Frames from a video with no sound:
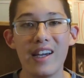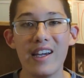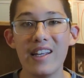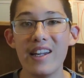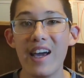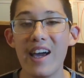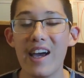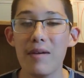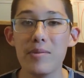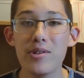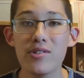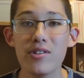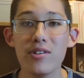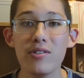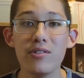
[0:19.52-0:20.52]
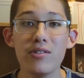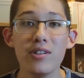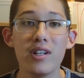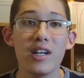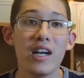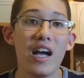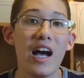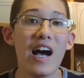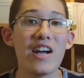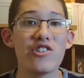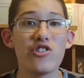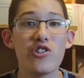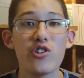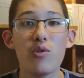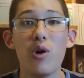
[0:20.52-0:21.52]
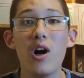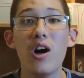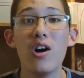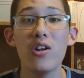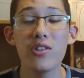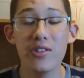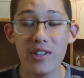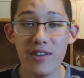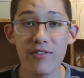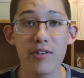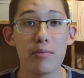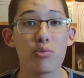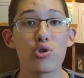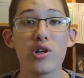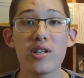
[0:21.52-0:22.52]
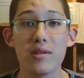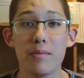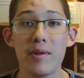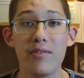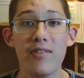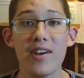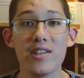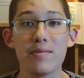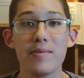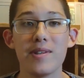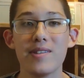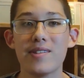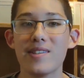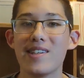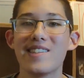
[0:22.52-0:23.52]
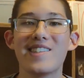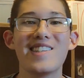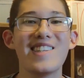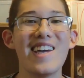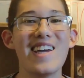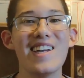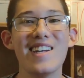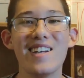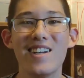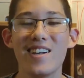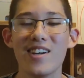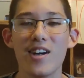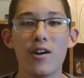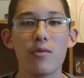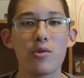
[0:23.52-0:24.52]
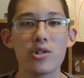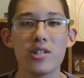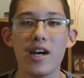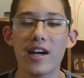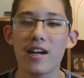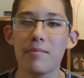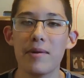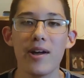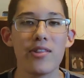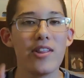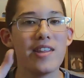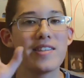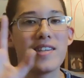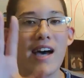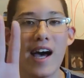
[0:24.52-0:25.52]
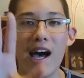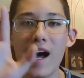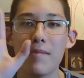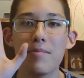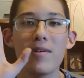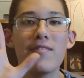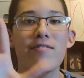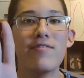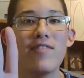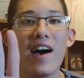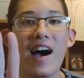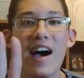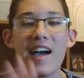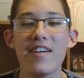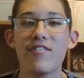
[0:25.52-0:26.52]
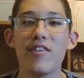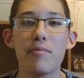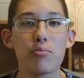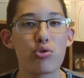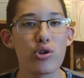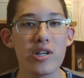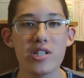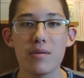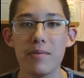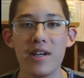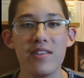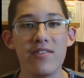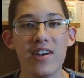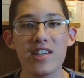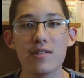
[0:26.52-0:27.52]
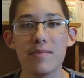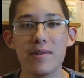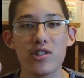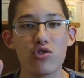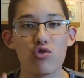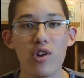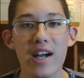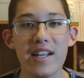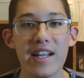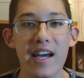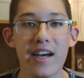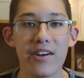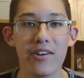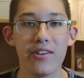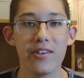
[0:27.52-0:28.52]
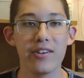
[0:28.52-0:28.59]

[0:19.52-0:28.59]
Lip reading: In that episode, I show you all different Prizm investments, and today, we're talking about the top 5 Prizm investments right now.